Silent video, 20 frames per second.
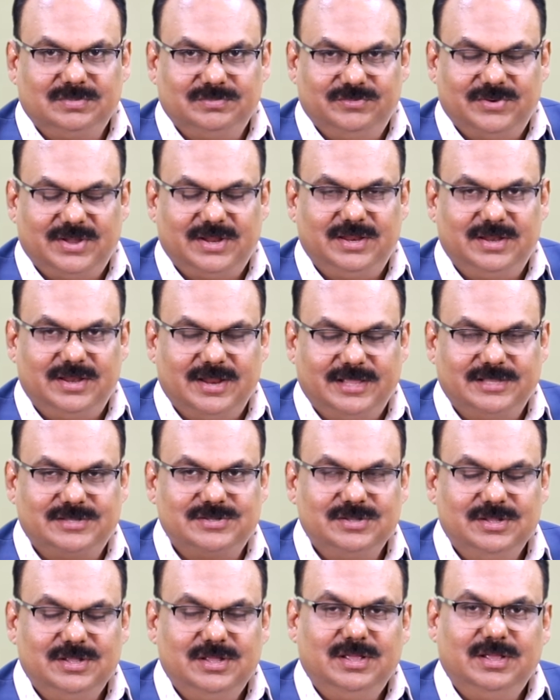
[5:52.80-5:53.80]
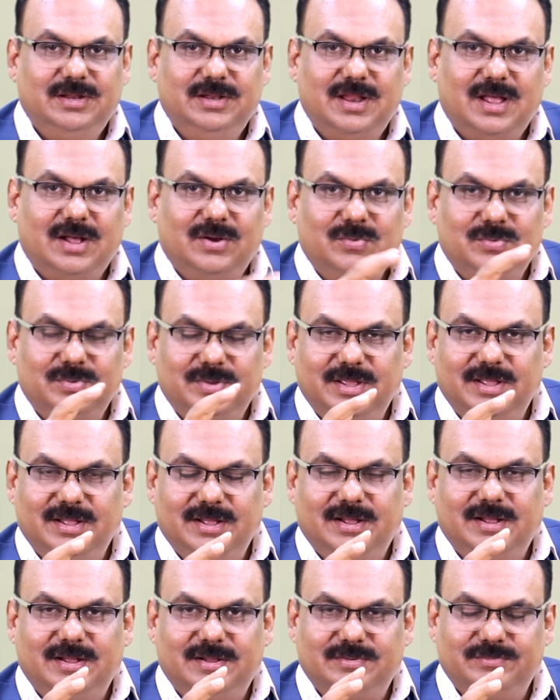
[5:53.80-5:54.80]
Very nice. Now,
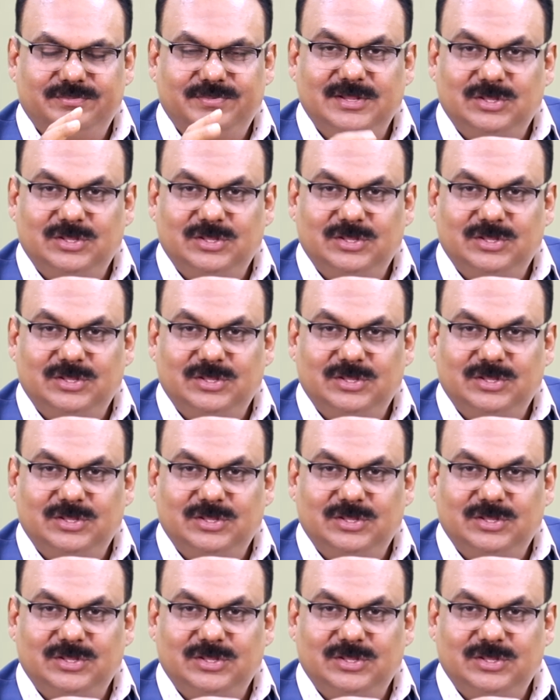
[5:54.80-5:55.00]
uh,